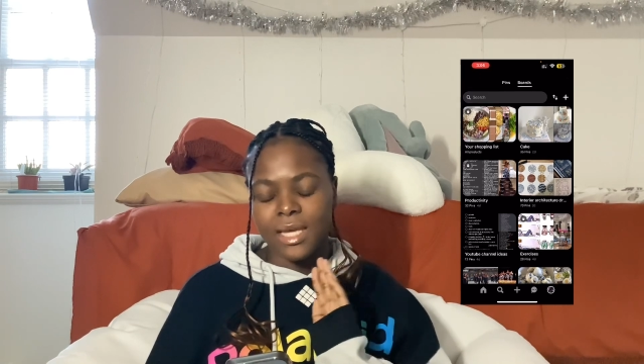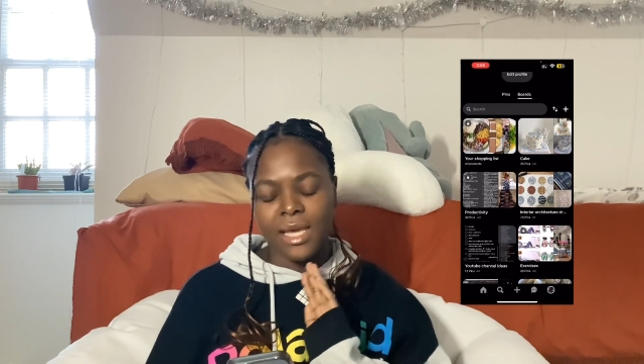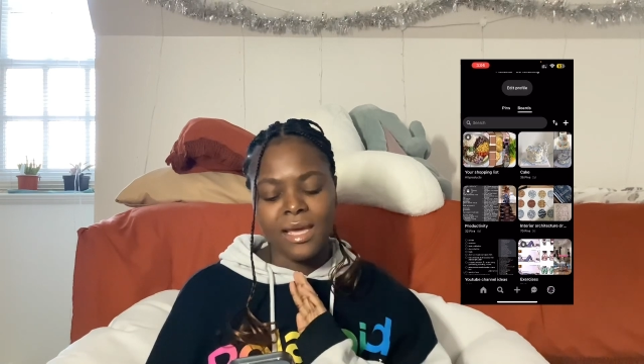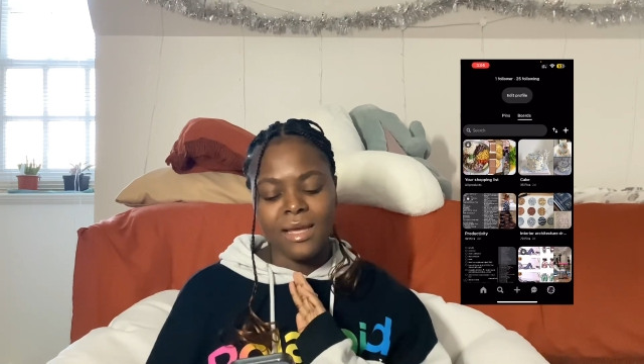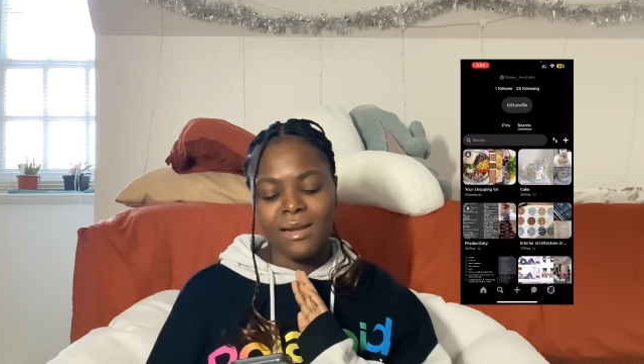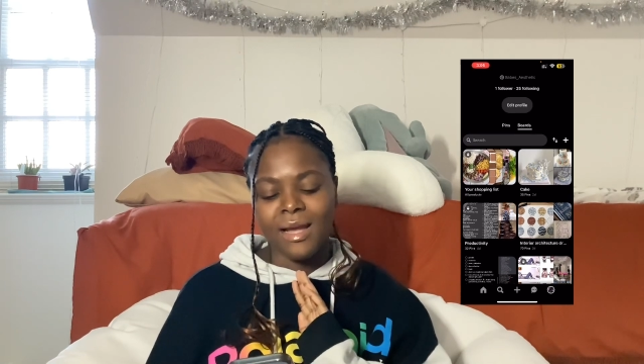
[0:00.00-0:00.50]

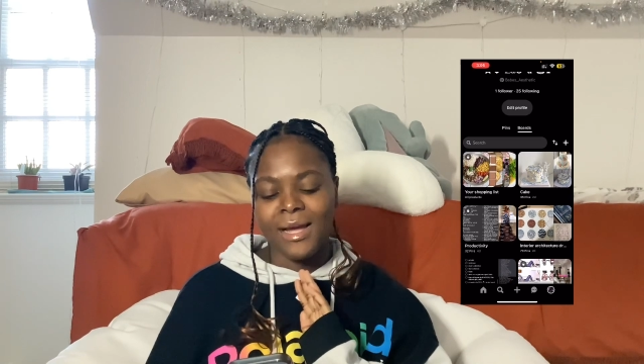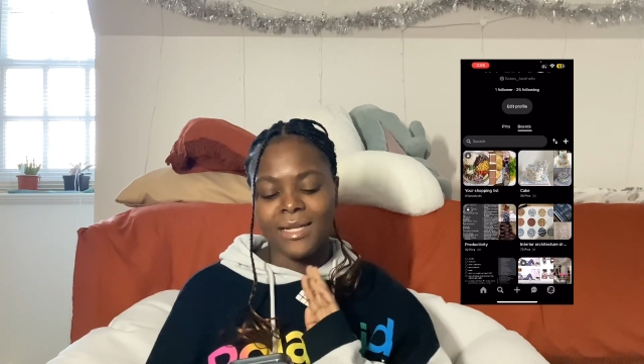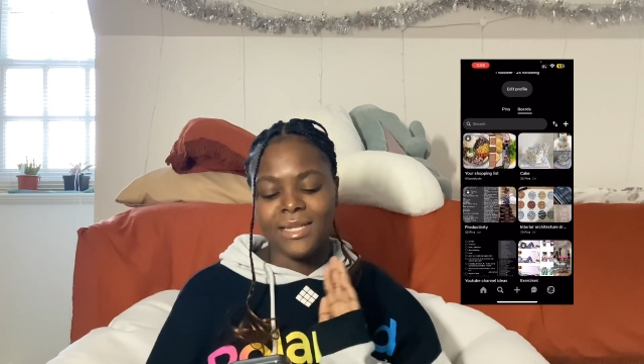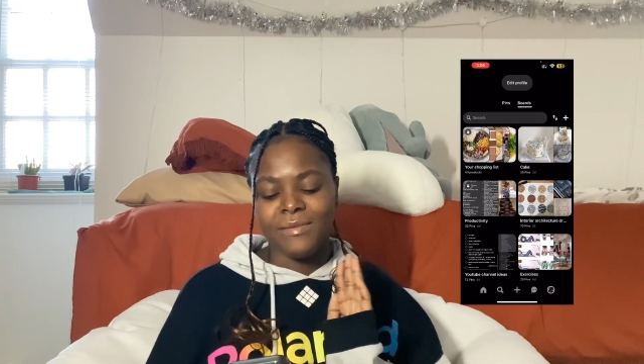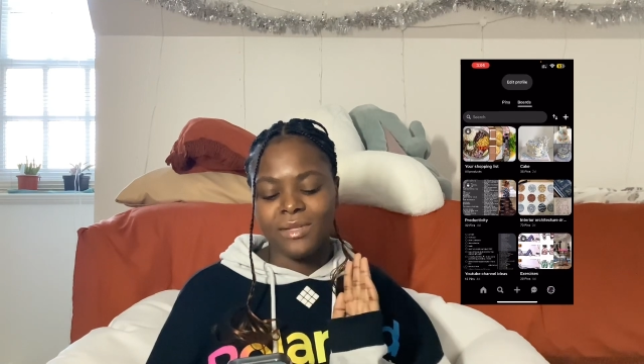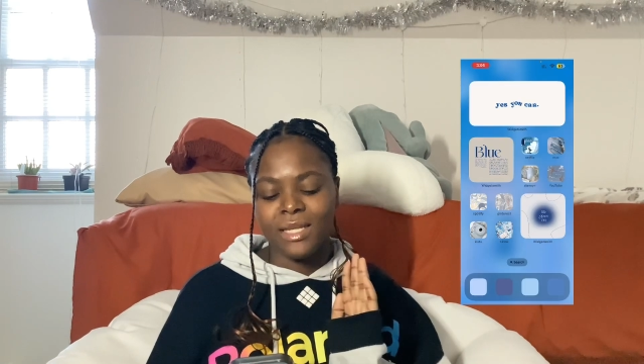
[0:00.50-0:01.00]
and I
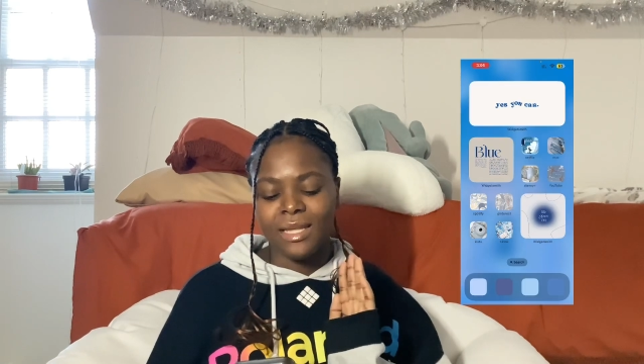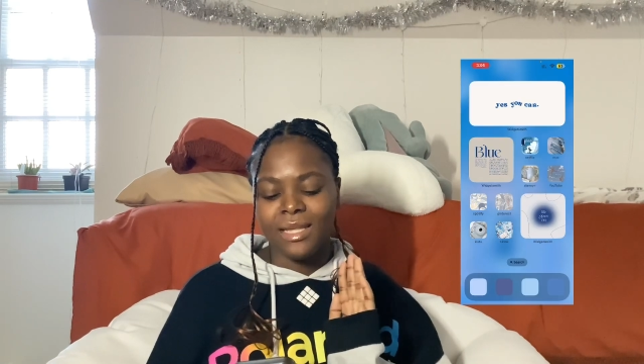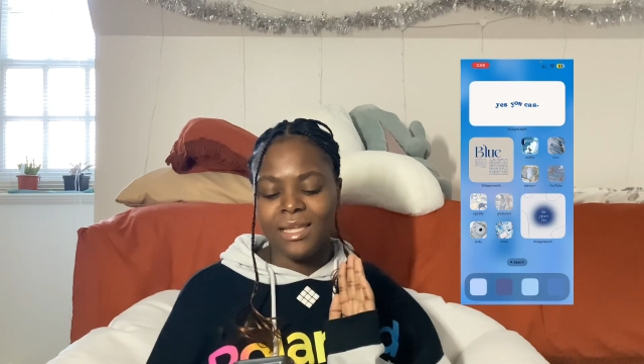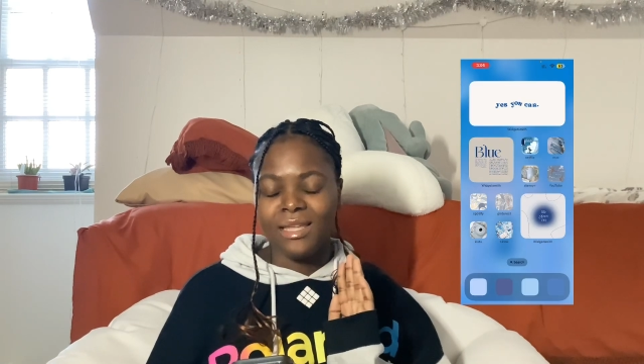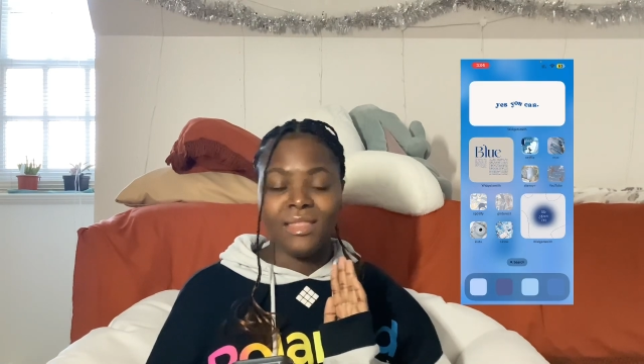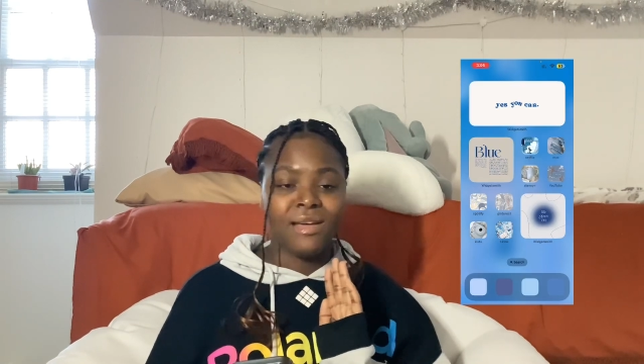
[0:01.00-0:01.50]

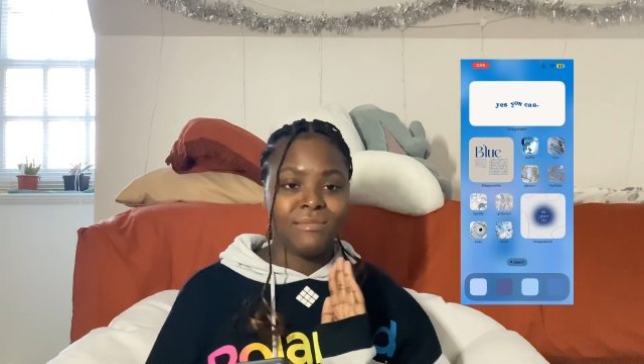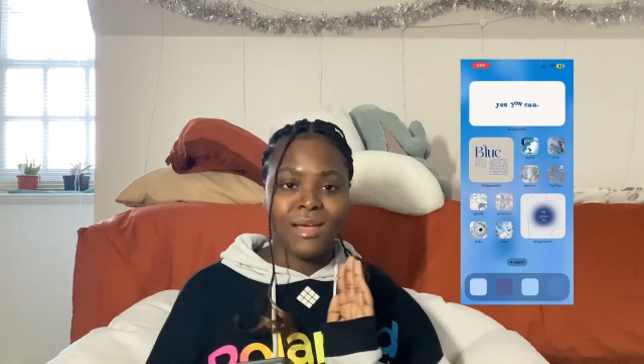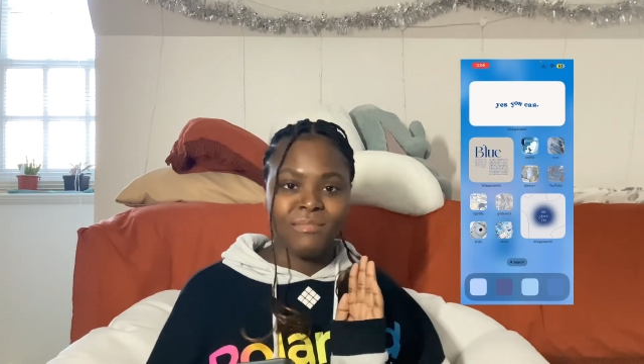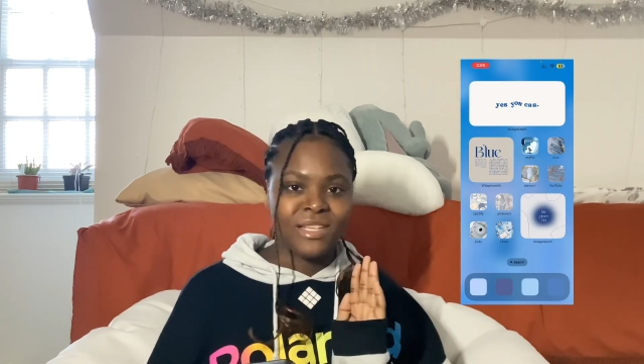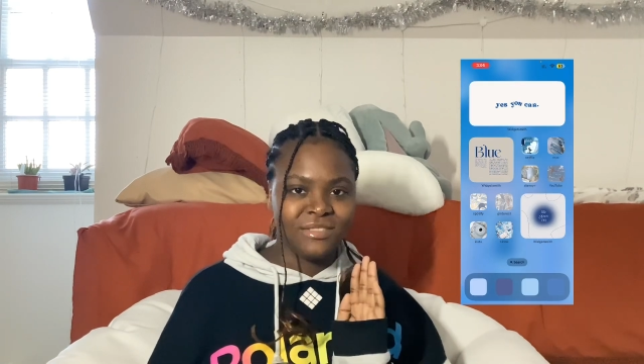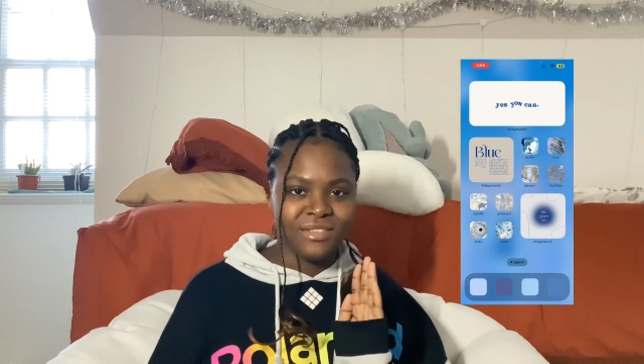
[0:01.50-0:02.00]
definitely love my
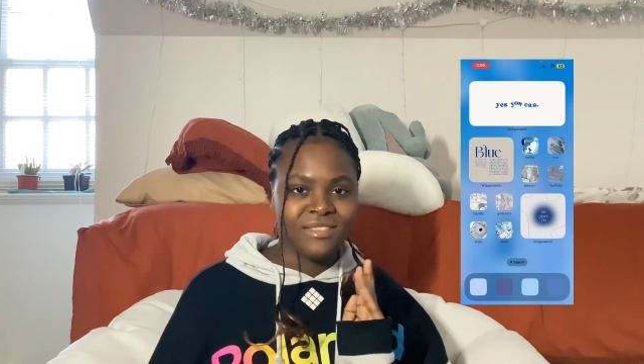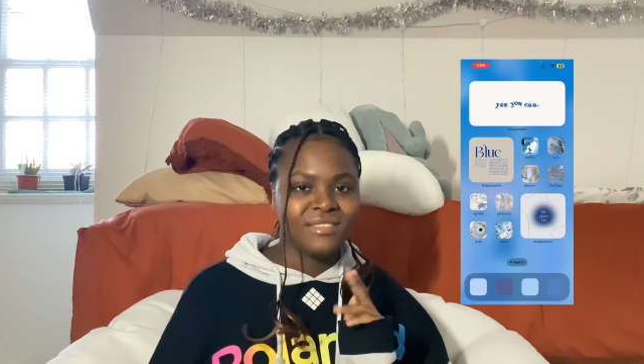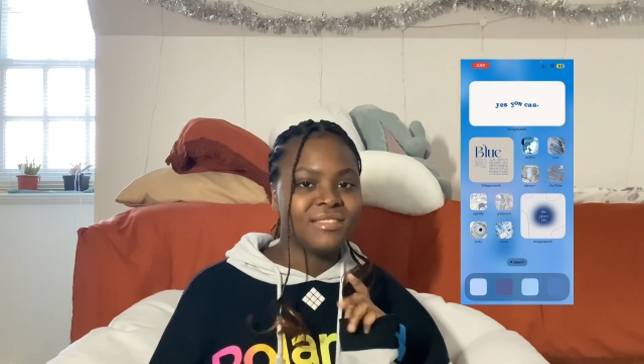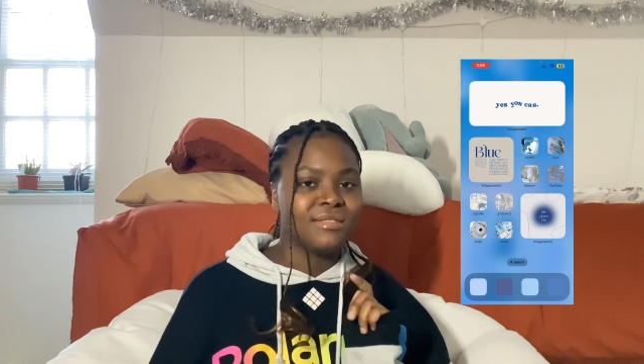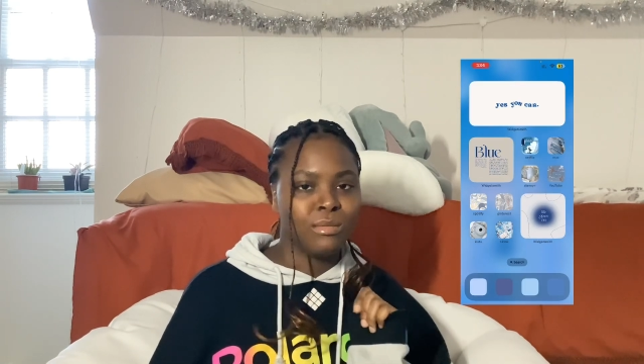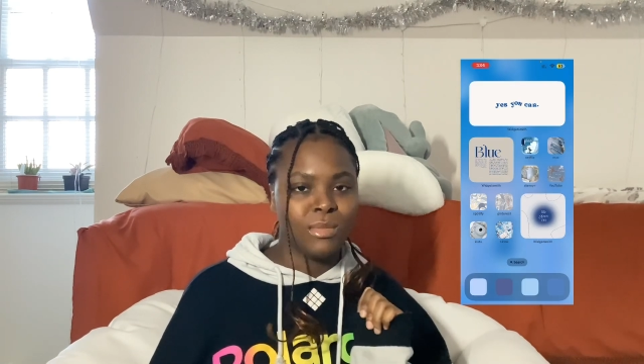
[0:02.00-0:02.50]
Pinterest
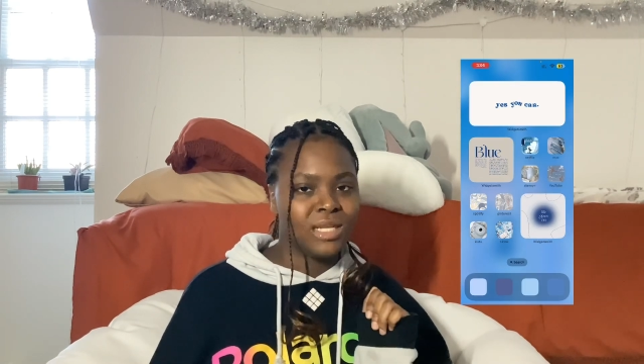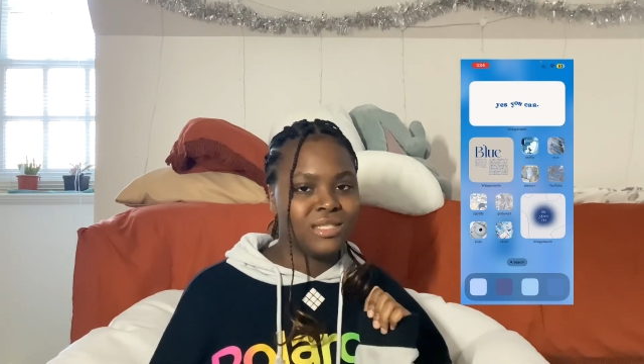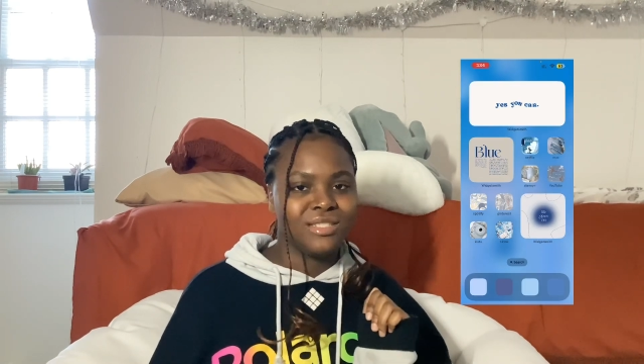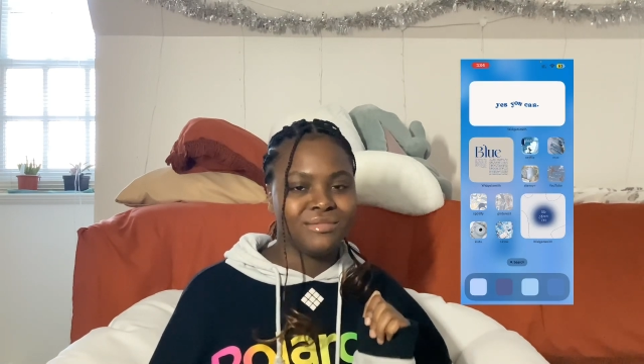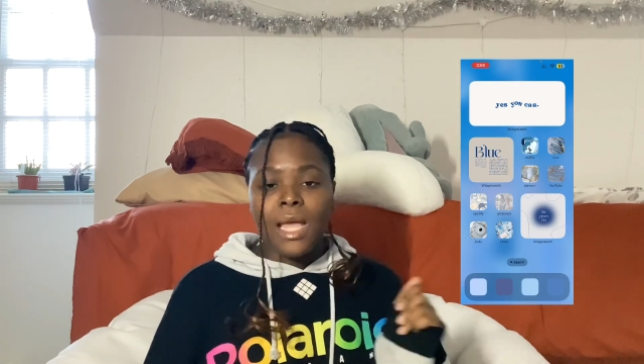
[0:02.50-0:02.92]
so much.